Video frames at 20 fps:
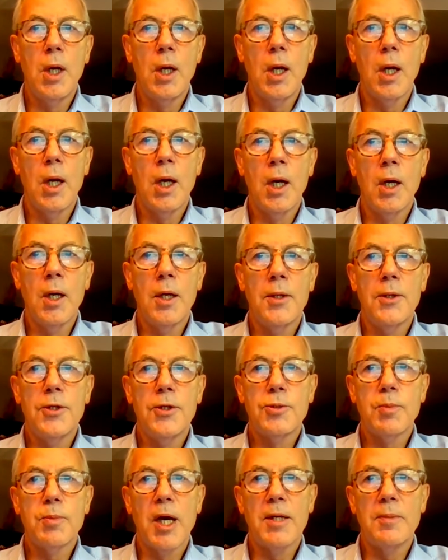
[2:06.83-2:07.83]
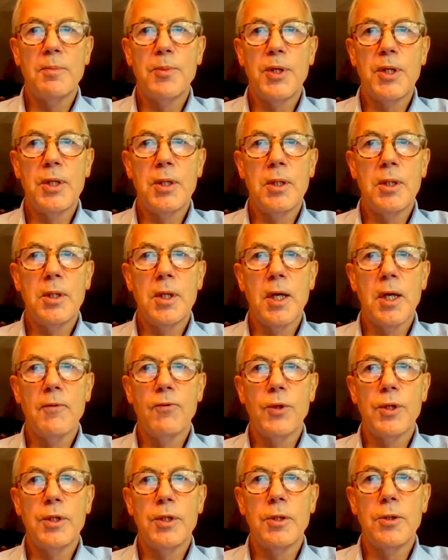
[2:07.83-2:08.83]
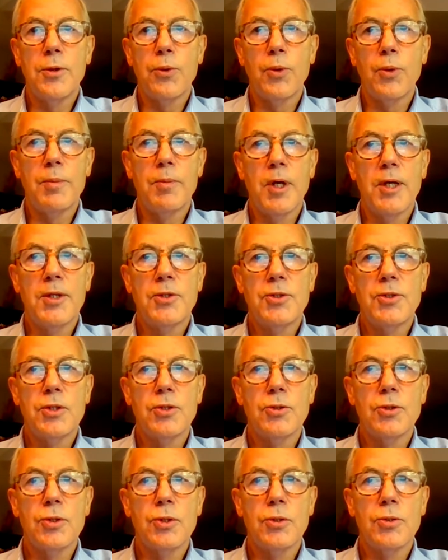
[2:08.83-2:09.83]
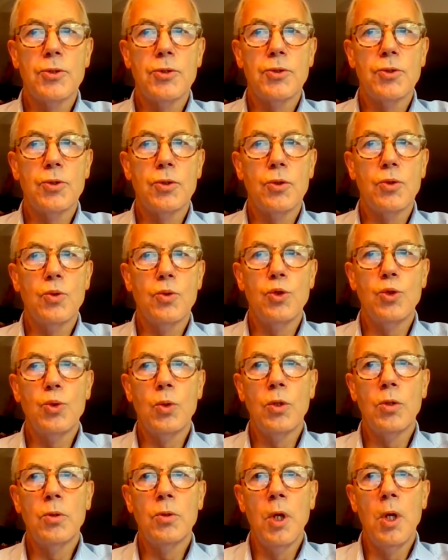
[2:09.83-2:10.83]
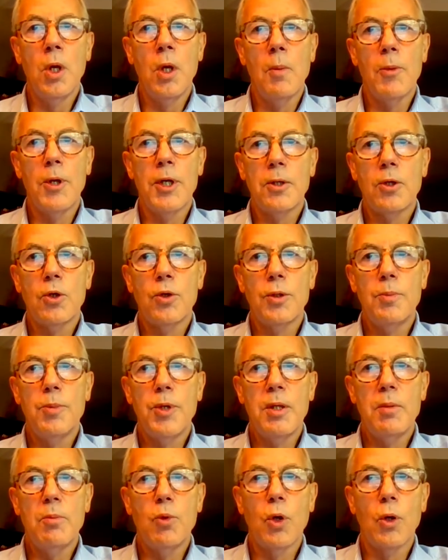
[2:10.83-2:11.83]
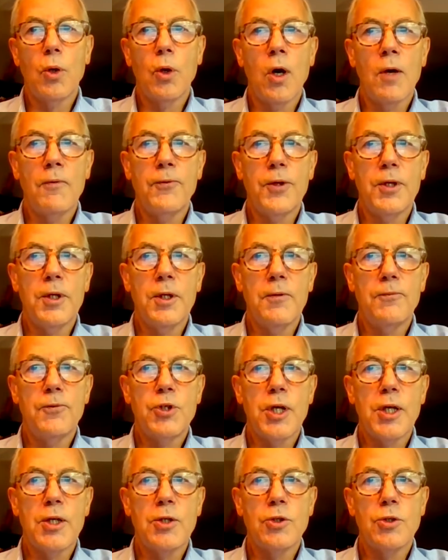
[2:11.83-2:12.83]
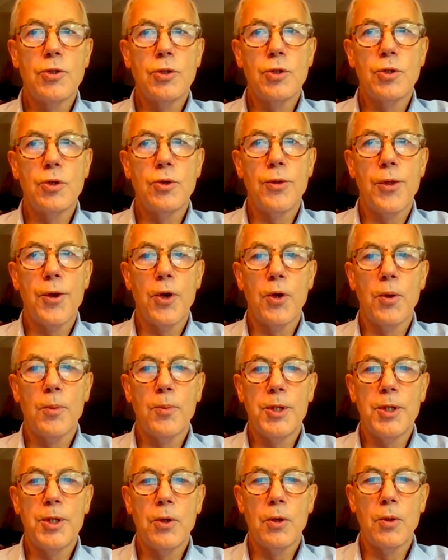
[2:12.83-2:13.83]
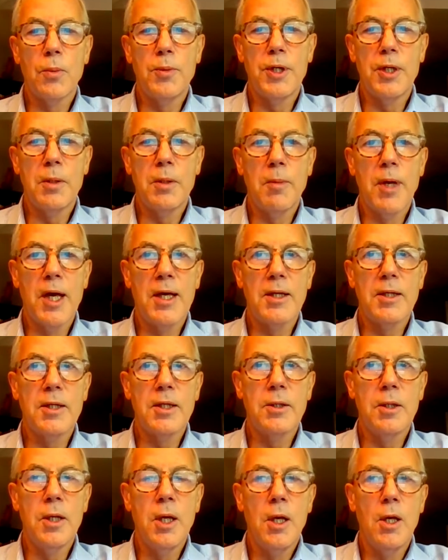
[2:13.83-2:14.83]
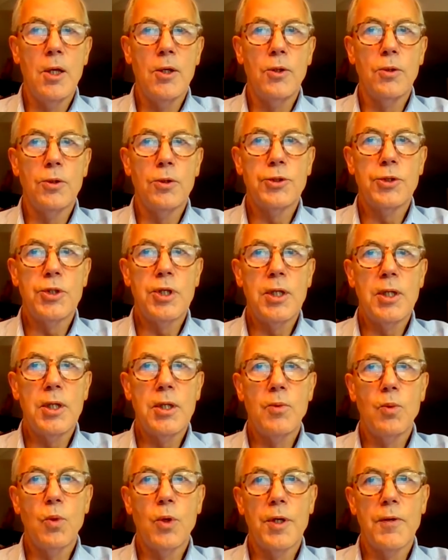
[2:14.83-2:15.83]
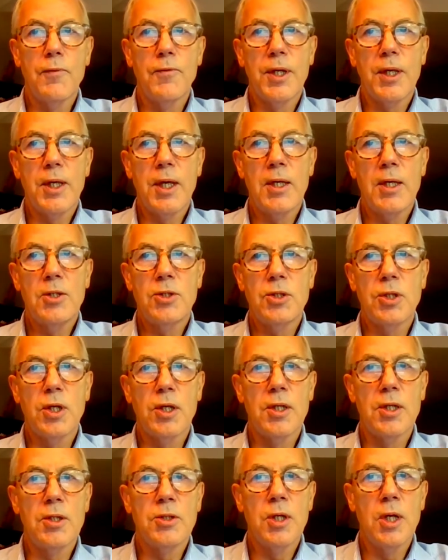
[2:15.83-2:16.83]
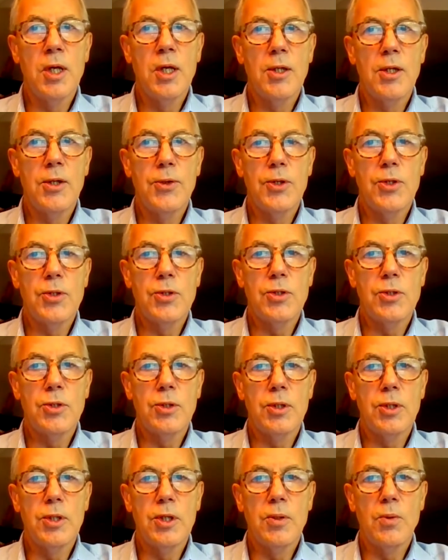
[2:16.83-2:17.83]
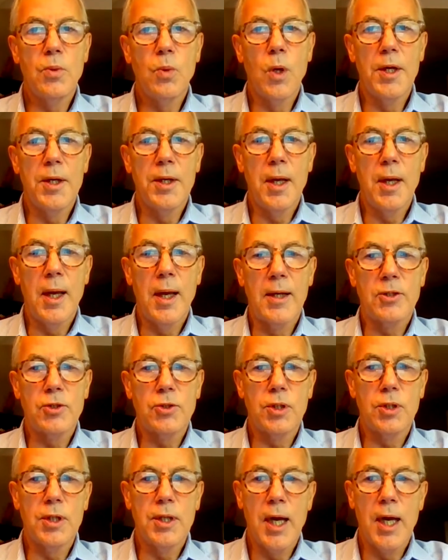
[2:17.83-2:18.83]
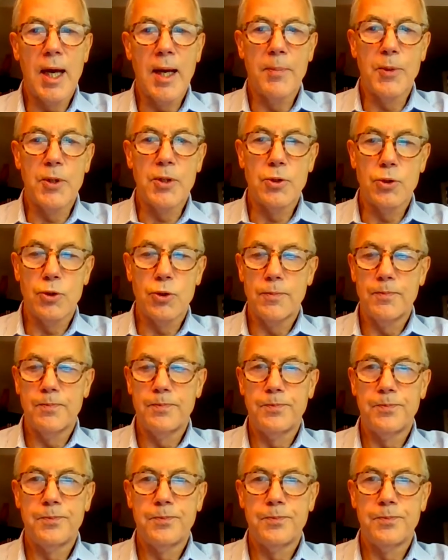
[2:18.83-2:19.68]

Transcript: This might be every 3 months as is usual, but it could be more often if changes in your therapy are being made. And you'll see in one of the case studies that this is indeed what actually happens.